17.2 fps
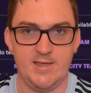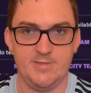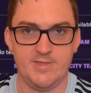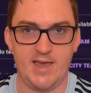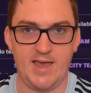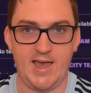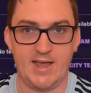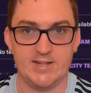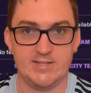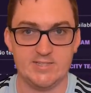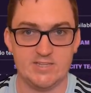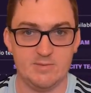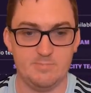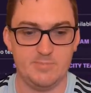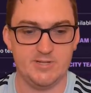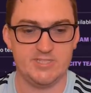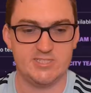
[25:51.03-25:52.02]
in the
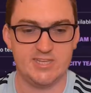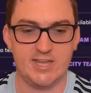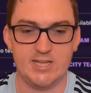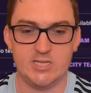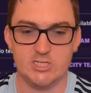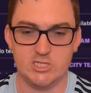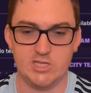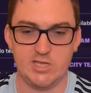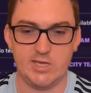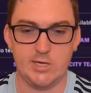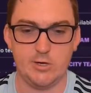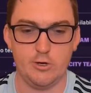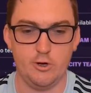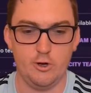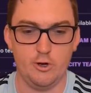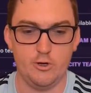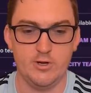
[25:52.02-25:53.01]
hunt to
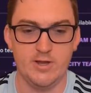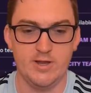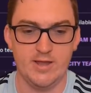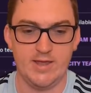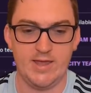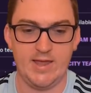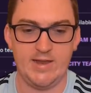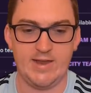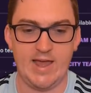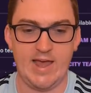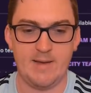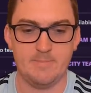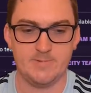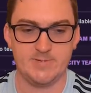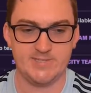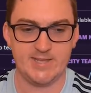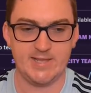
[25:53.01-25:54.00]
potentially earn an
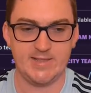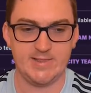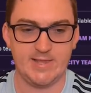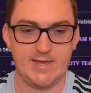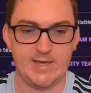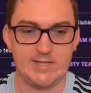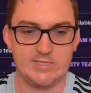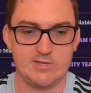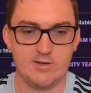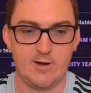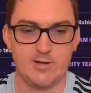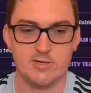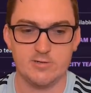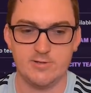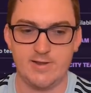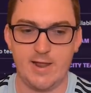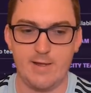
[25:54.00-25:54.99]
upset league
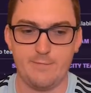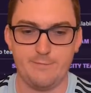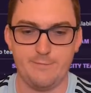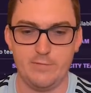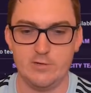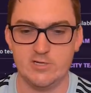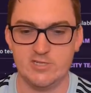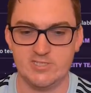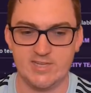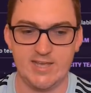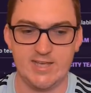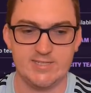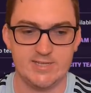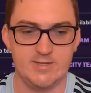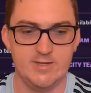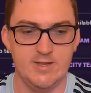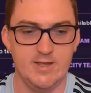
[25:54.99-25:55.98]
title in our first
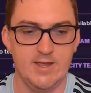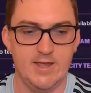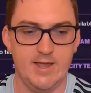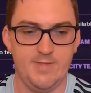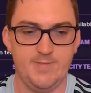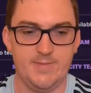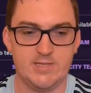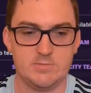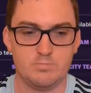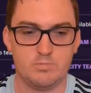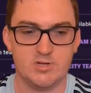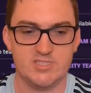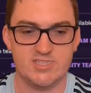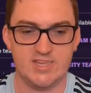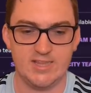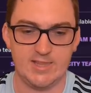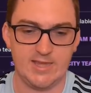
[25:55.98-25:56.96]
season in this
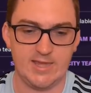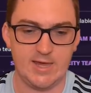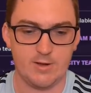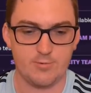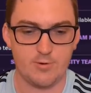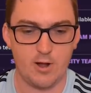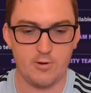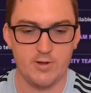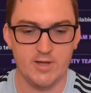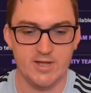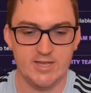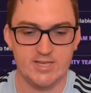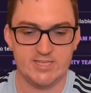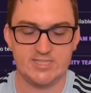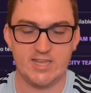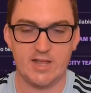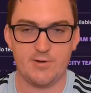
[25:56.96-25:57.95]
Brasileiro
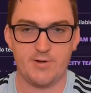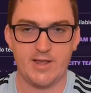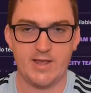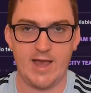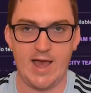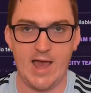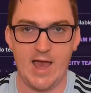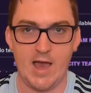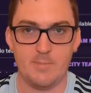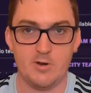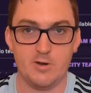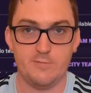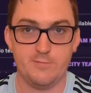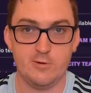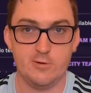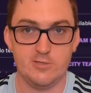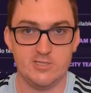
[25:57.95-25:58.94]
Serie A.
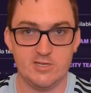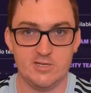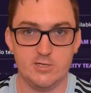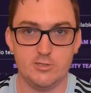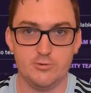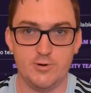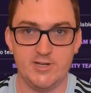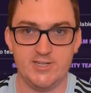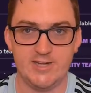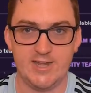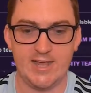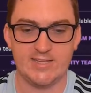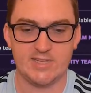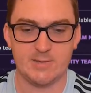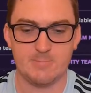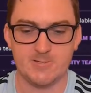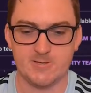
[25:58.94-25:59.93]
But if you did enjoy
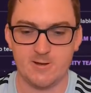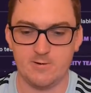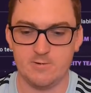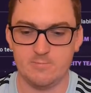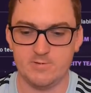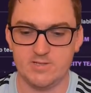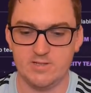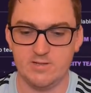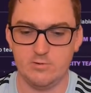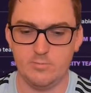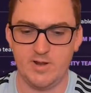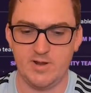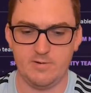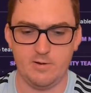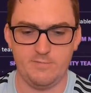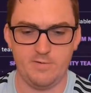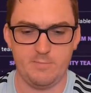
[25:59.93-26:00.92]
today's episode, it was a little
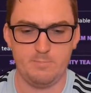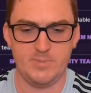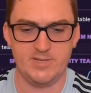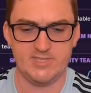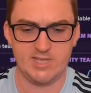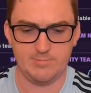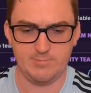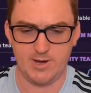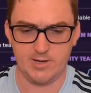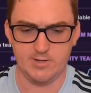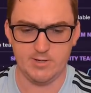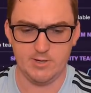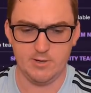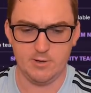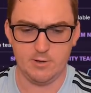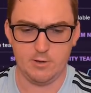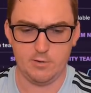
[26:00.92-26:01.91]
bit of a busy one.
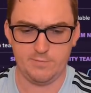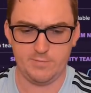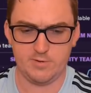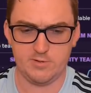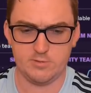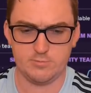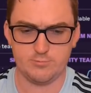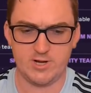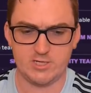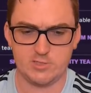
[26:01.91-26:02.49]
Hopefully I didn't